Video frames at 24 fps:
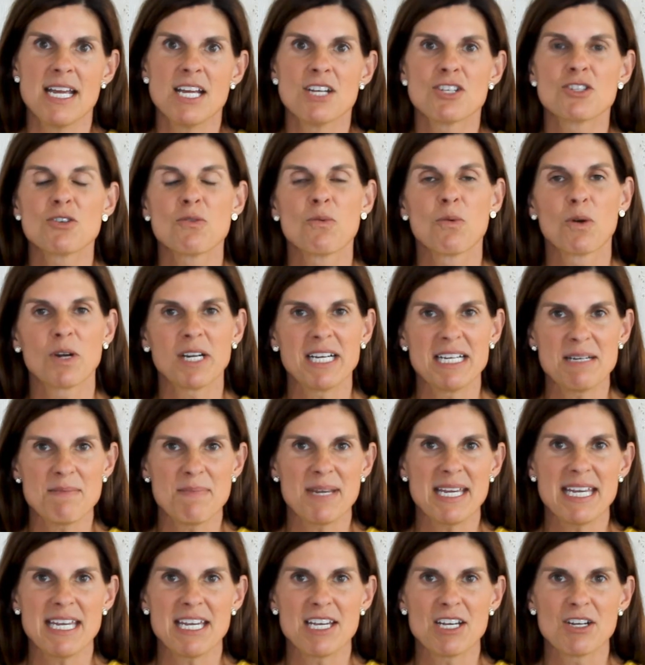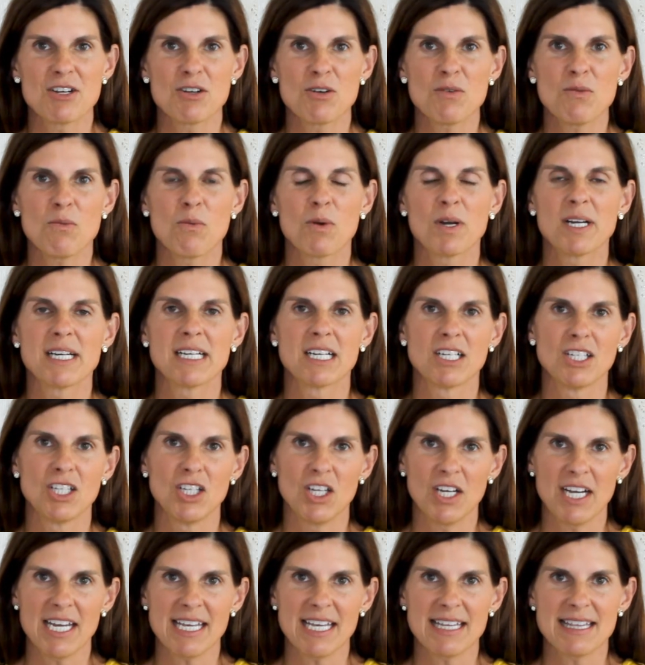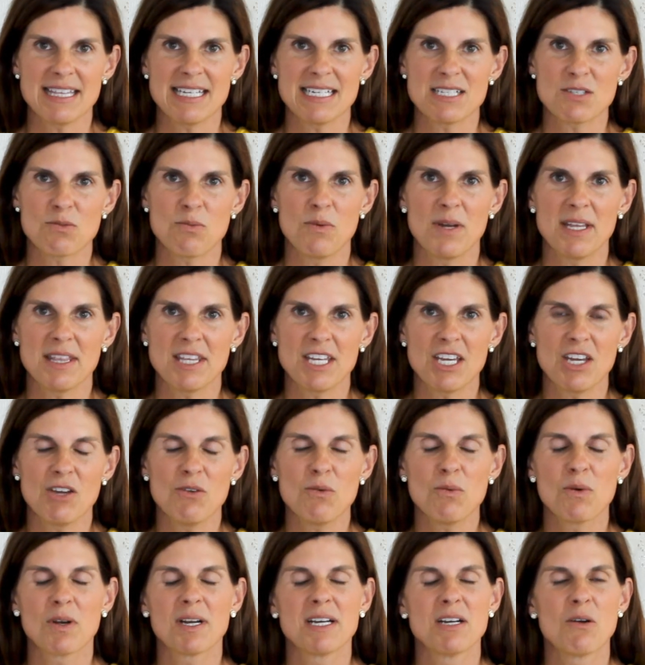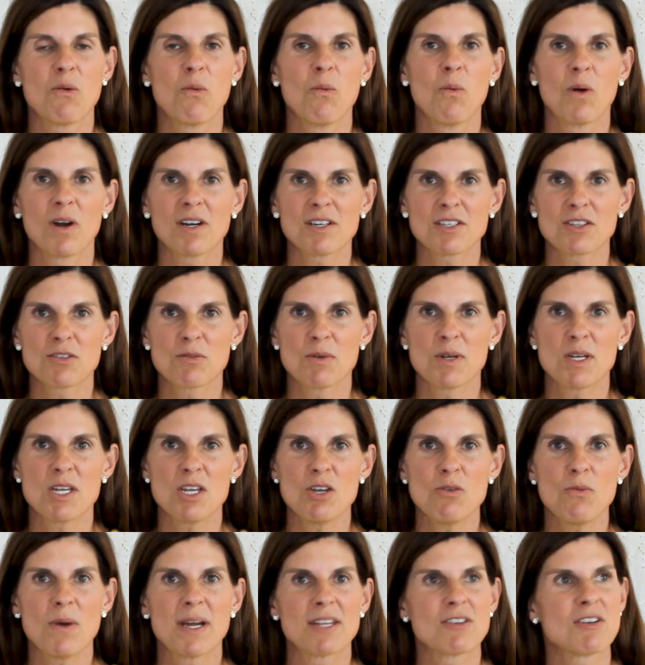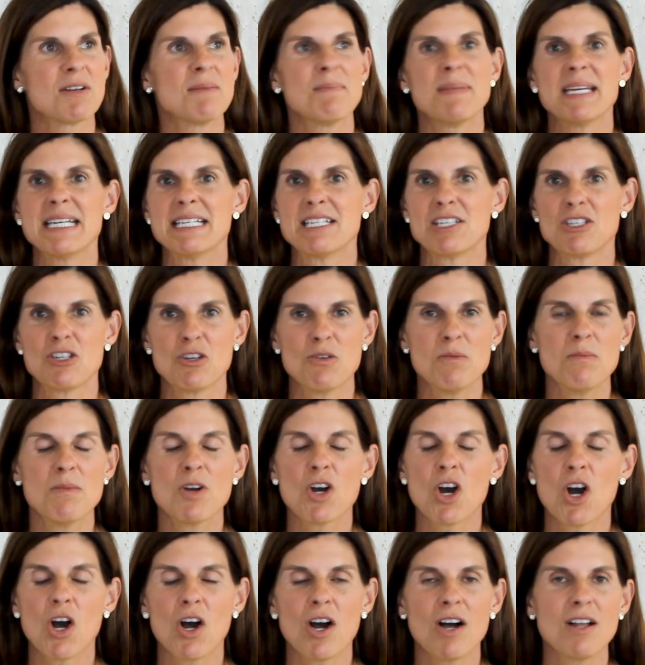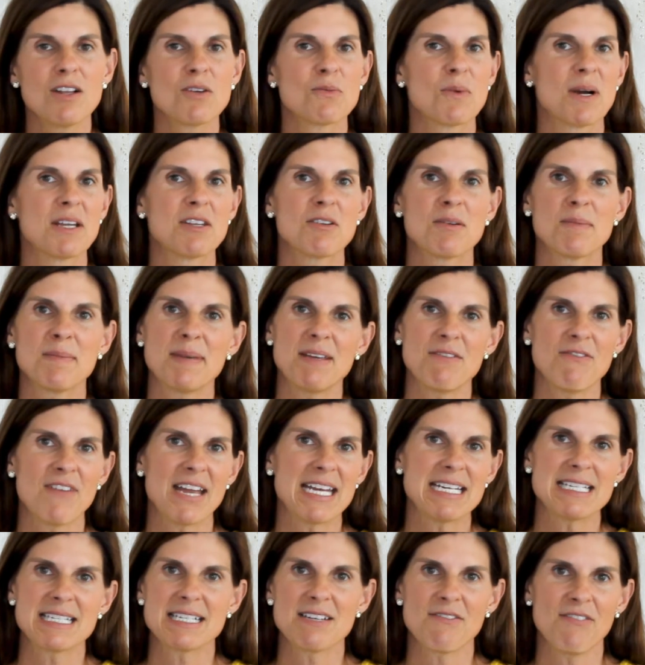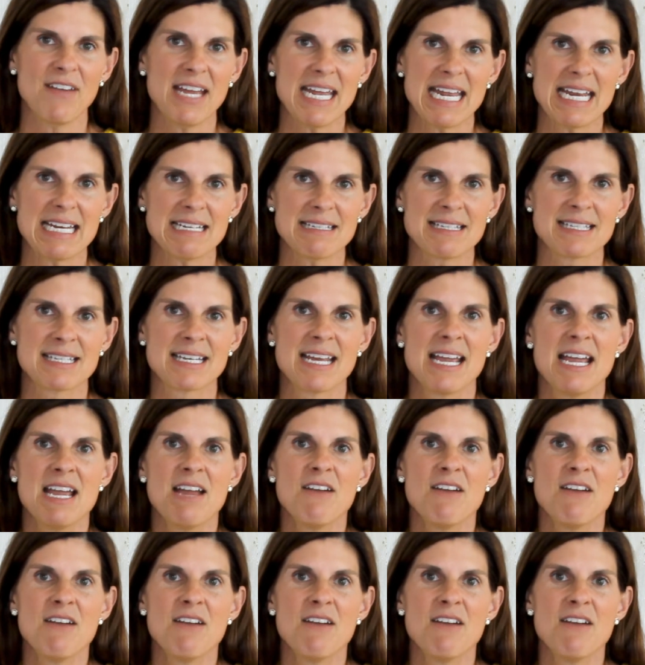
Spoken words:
So we're going to be here. We're going to look at this with you. We're going to work through you, whether it be Zoom call or whether it be face-to-face.